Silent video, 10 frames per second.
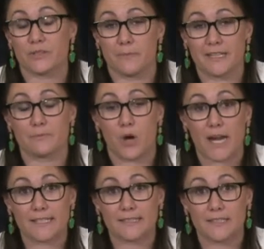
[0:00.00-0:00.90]
and best
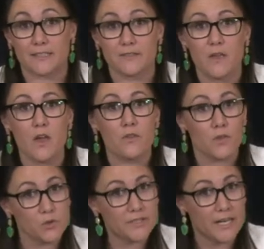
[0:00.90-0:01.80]
practices.
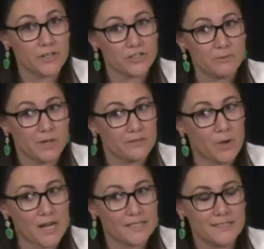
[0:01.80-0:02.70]
Those standards and best
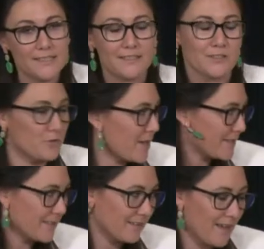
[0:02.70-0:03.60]
practices in
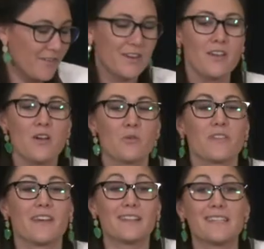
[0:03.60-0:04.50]
2011
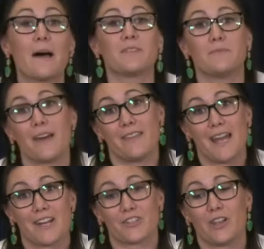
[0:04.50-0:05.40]
were then adopted by the
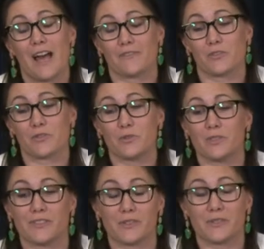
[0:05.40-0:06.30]
National After
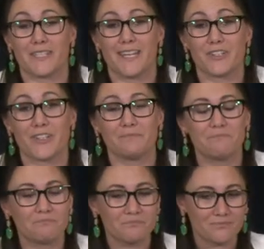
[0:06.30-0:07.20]
School Association.
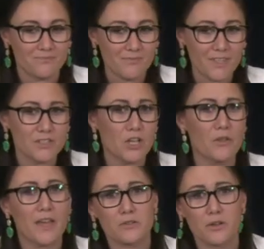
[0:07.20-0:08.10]

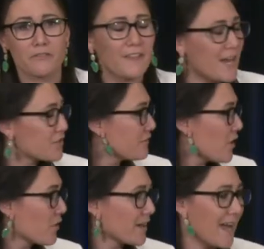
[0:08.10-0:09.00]
So that sort of flash
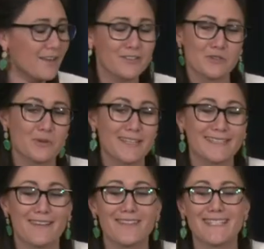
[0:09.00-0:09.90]
forward now to
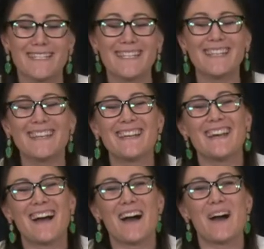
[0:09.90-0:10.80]
2017.
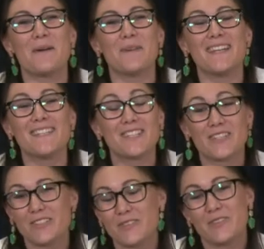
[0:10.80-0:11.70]
Um, in
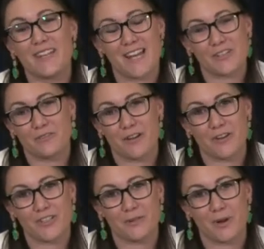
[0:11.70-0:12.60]
addition to the National
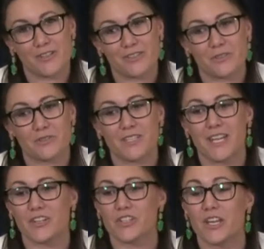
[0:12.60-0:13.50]
Recreation and Parks
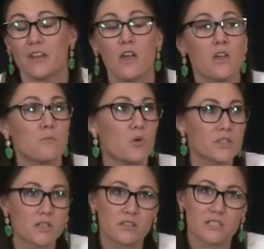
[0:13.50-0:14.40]
Association,
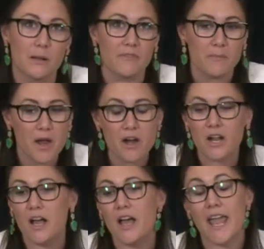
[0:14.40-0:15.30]
Boys and Girls Club of
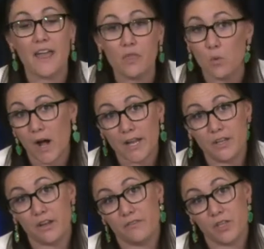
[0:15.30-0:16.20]
America, and the
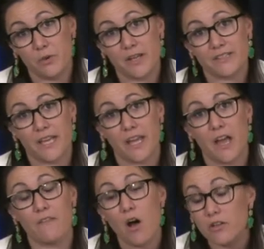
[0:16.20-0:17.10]
Y of the USA
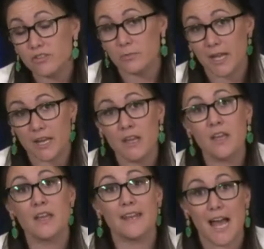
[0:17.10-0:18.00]
have also made
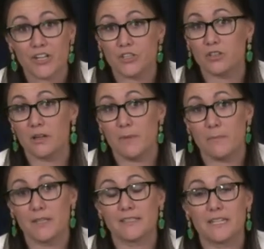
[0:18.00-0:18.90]
national
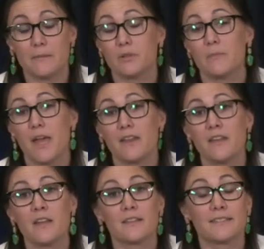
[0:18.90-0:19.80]
commitments to implement
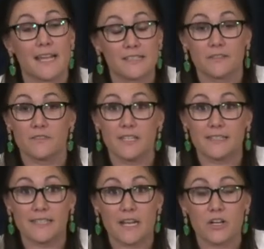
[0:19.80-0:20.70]
sets of
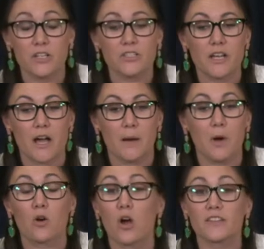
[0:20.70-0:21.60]
these standards um,
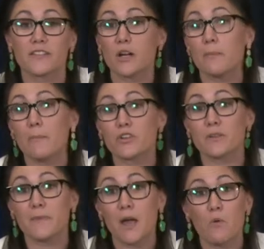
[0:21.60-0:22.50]
across their
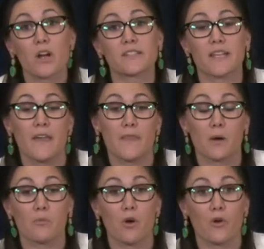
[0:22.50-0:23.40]
membership networks and
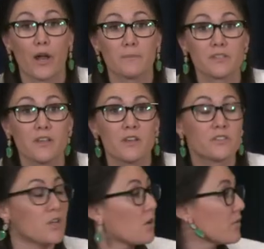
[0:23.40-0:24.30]
their programs.
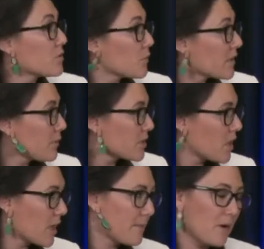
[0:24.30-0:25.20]
So this work that we're
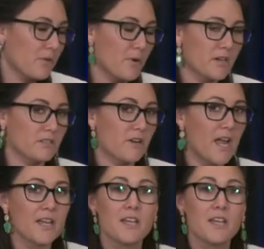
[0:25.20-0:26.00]
talking about with Parks and Rec